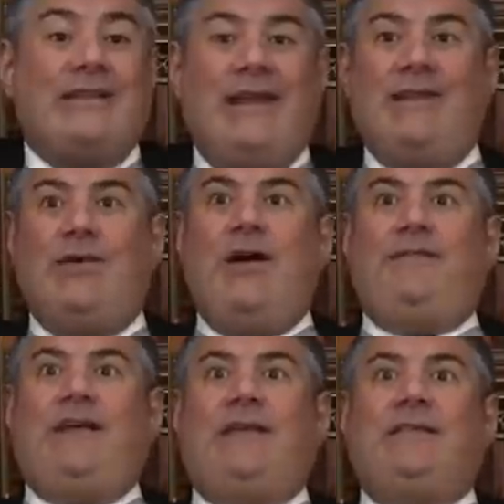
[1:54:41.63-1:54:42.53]
And then you
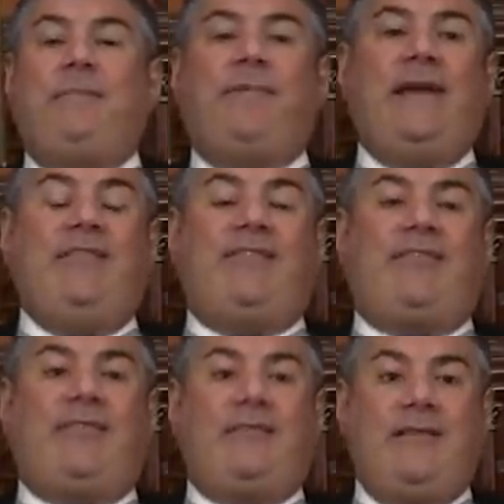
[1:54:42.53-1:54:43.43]
have the, the
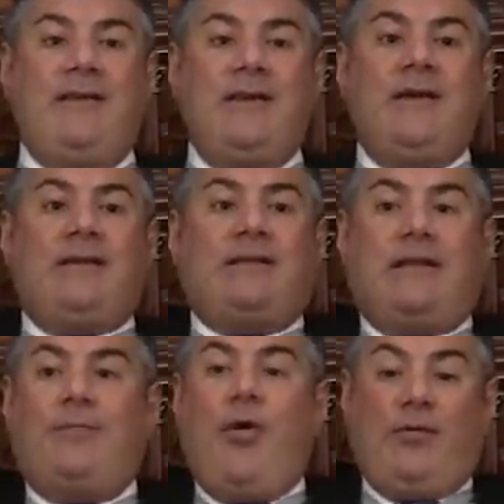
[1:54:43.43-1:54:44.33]
prince
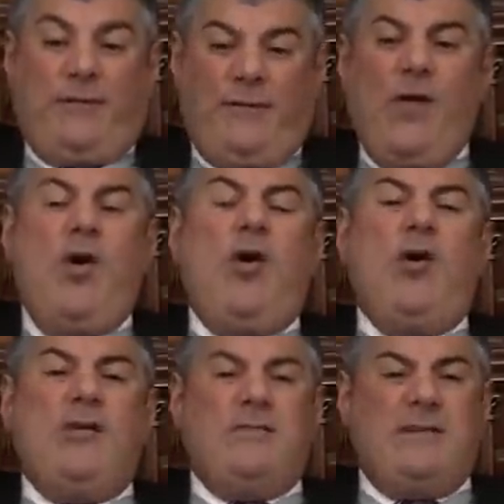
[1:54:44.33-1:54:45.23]
that bought
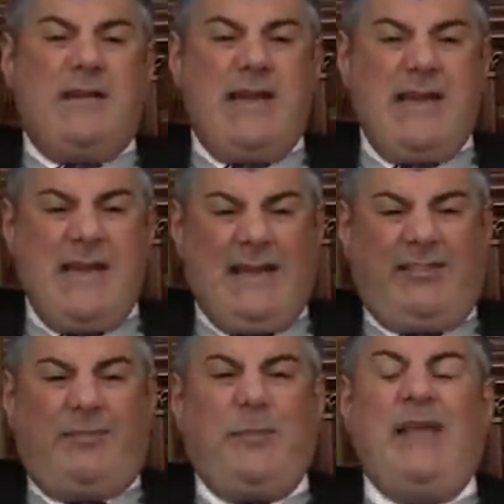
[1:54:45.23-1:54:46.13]
four
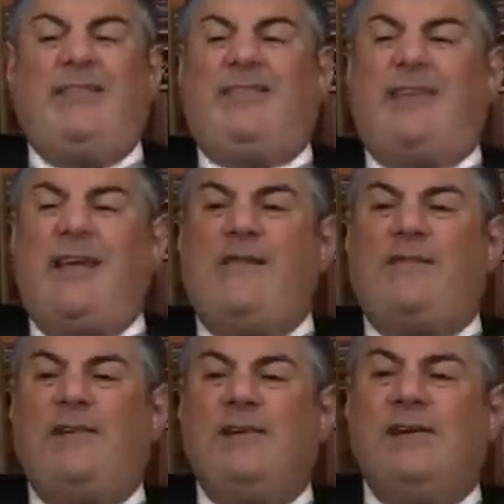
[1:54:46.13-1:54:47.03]

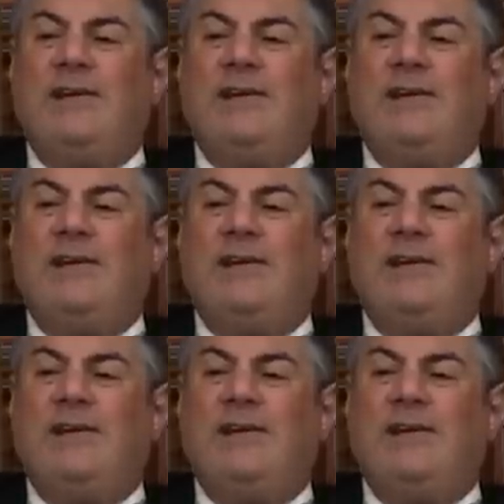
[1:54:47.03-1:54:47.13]
expensive